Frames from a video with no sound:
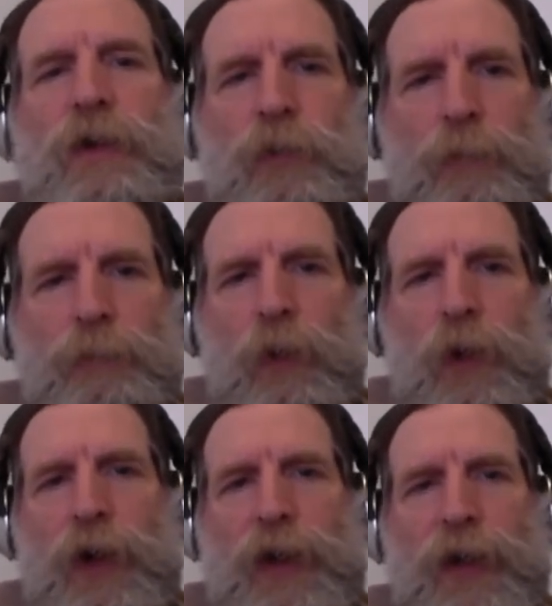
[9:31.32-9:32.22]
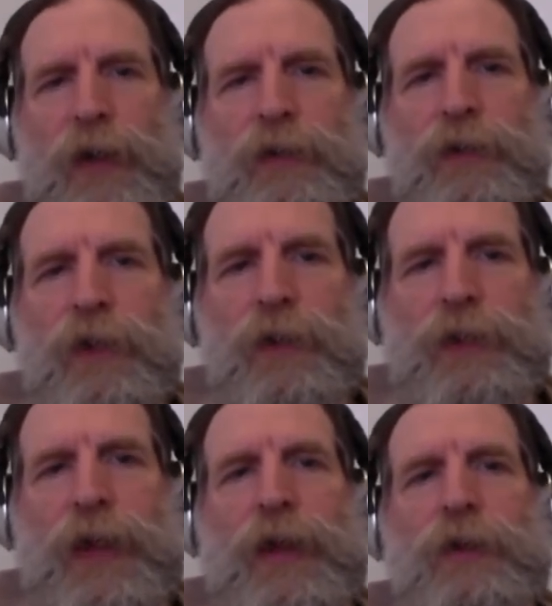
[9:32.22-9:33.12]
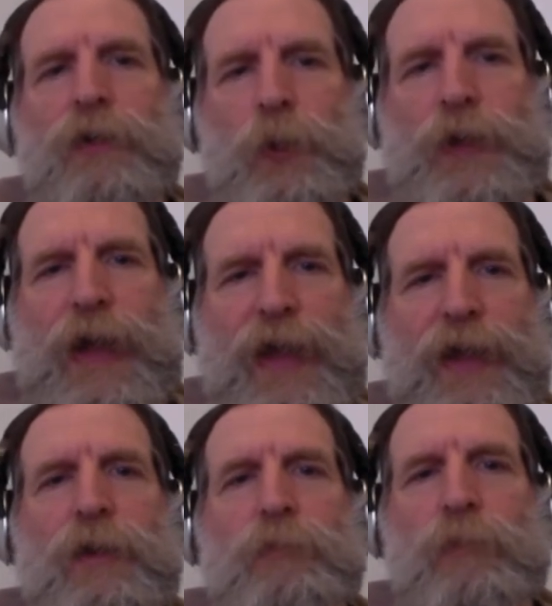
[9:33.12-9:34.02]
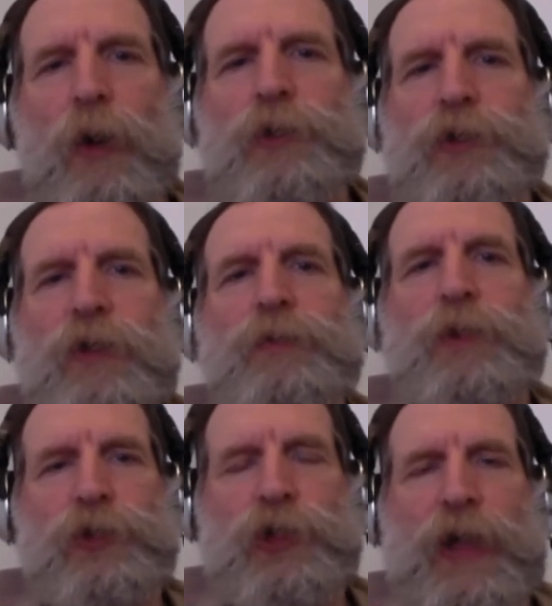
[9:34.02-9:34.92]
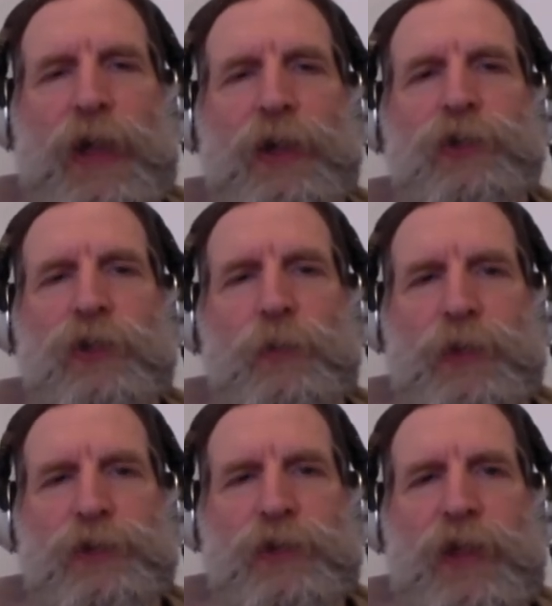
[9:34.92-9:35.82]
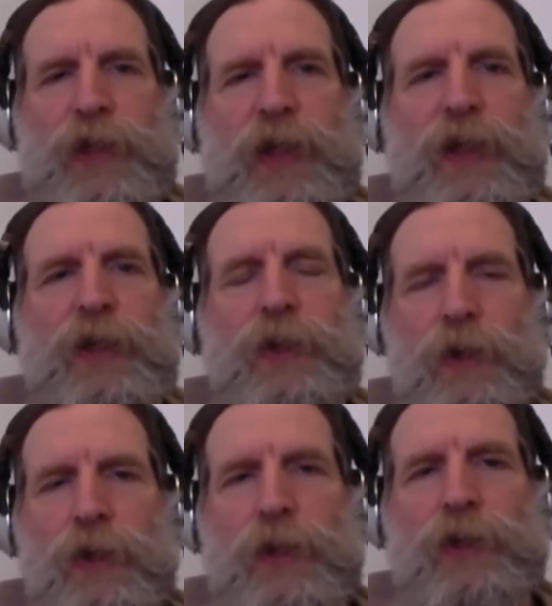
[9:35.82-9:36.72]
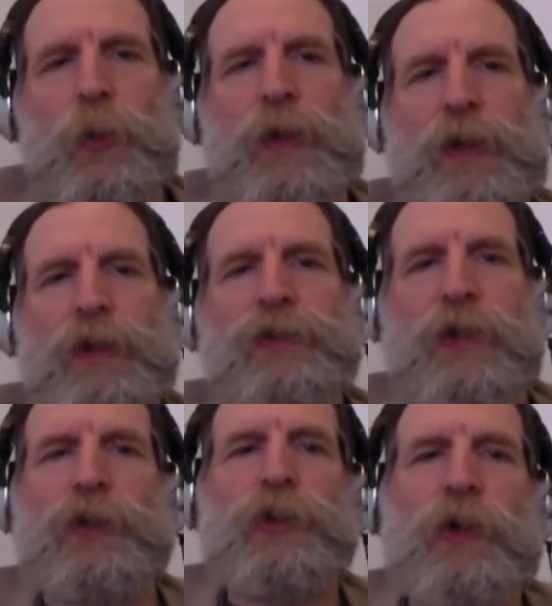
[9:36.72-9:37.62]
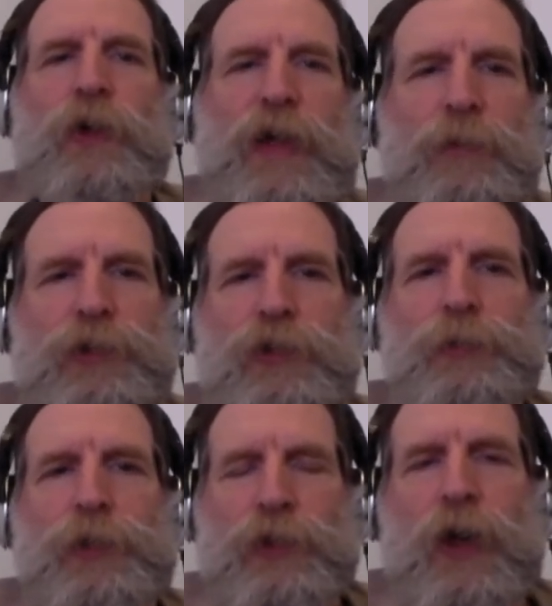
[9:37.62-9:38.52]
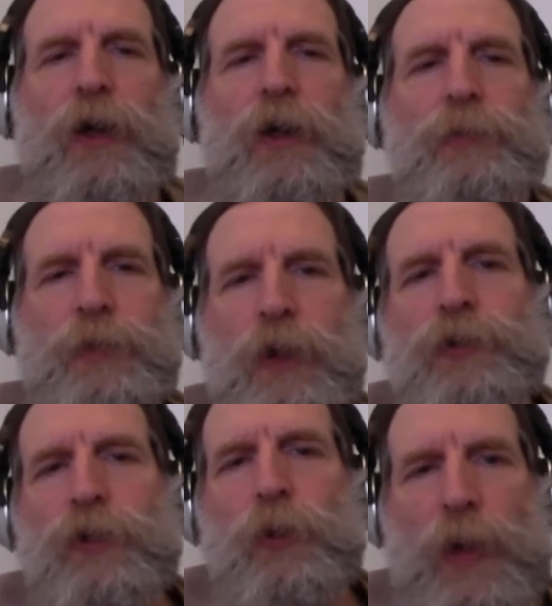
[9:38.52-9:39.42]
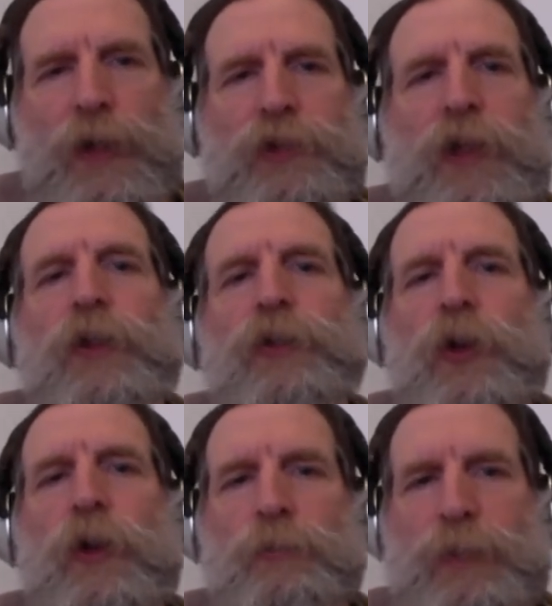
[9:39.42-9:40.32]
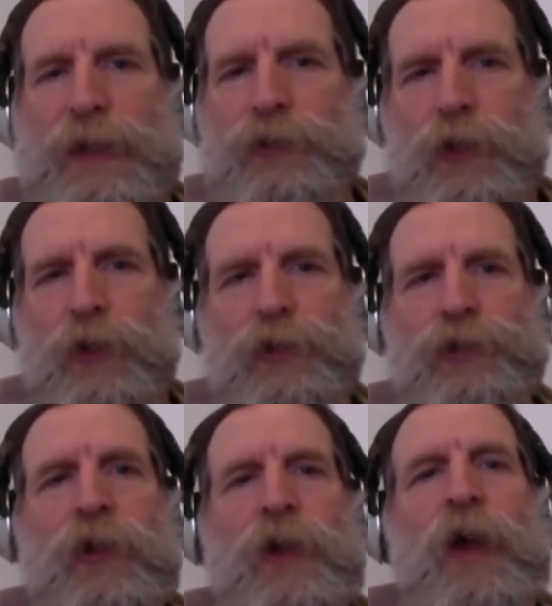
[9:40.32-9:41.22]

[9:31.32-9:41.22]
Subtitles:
reporting that created most of the change that we see. In the early 20th century, it was the photographers who went in and took pictures